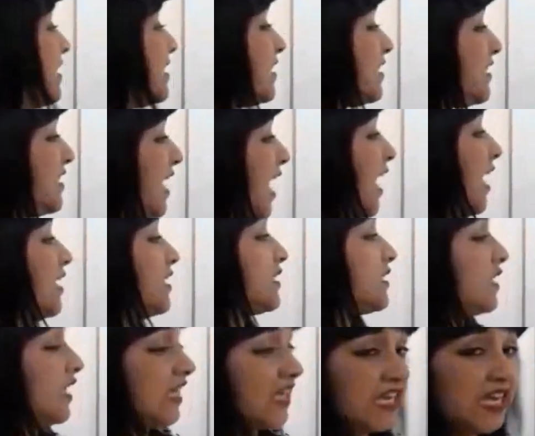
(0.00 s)

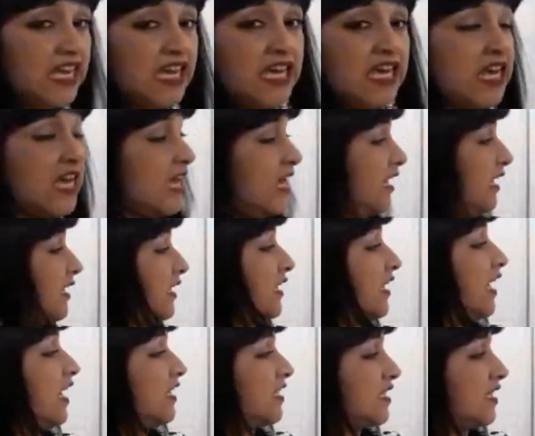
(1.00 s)
Does he
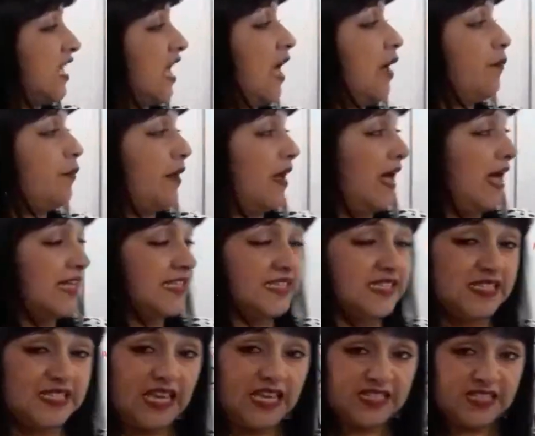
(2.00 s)
get up at
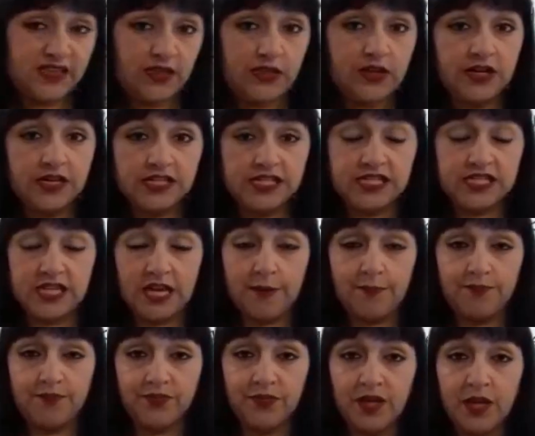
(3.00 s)
6:30?
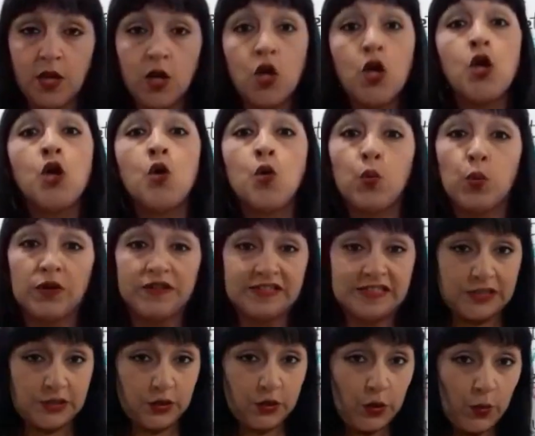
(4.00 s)
With
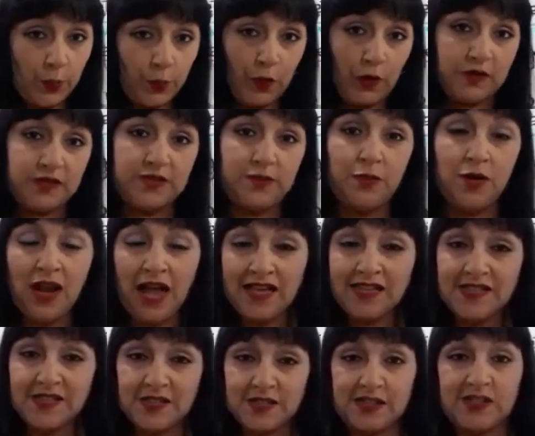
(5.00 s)
two possible
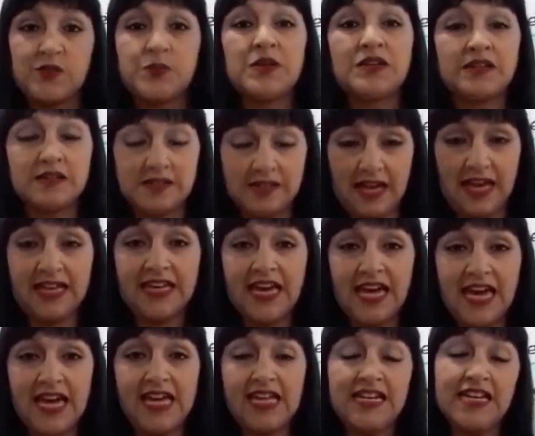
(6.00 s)
answers, because
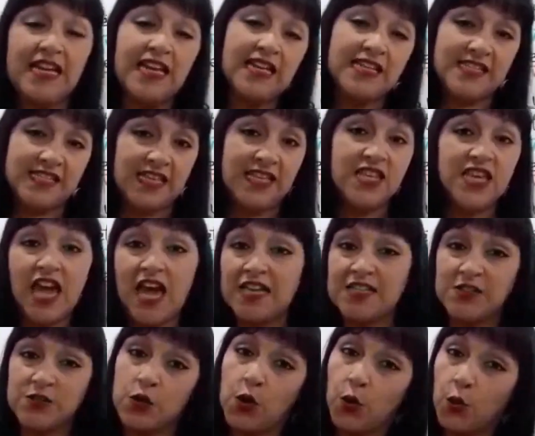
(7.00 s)
again, it's a
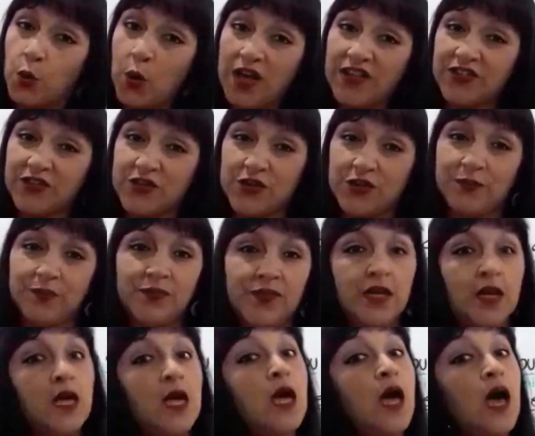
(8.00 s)
yes-no question.
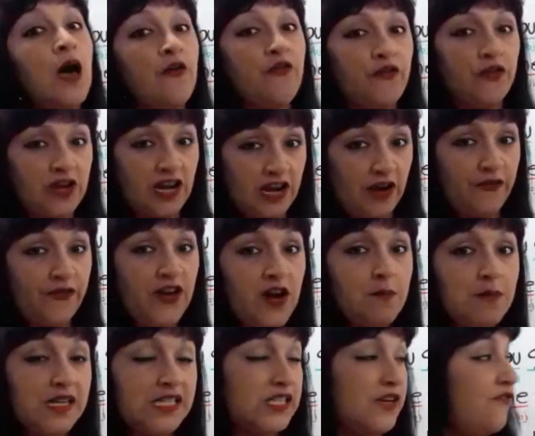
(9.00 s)
For an
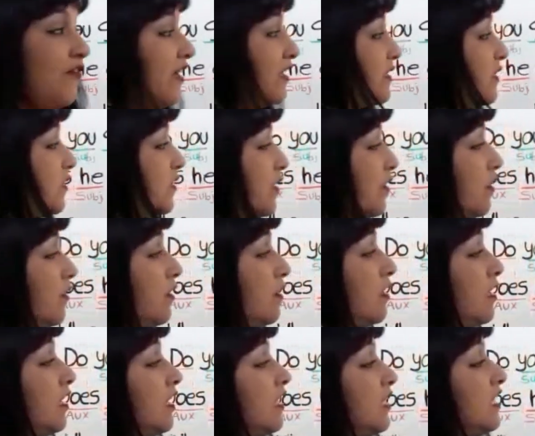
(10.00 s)
affirmative answer,
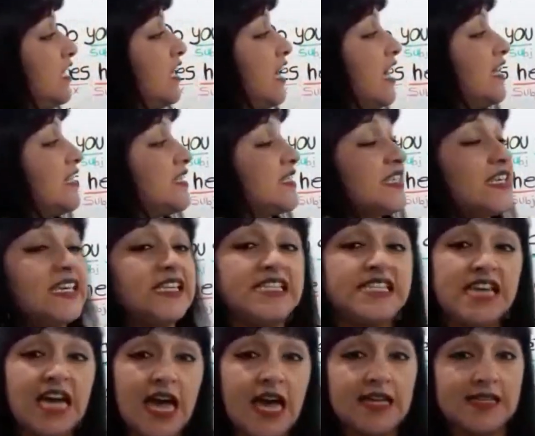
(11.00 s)
yes, he
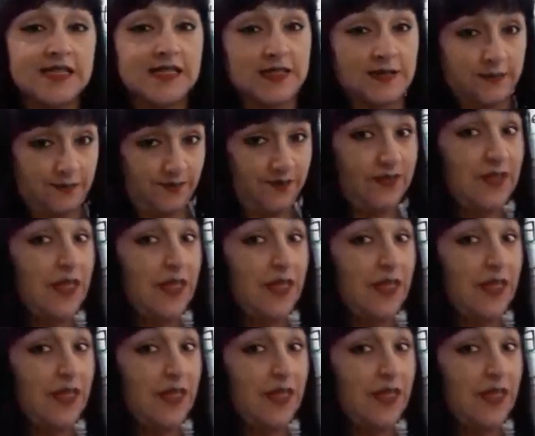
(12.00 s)
does.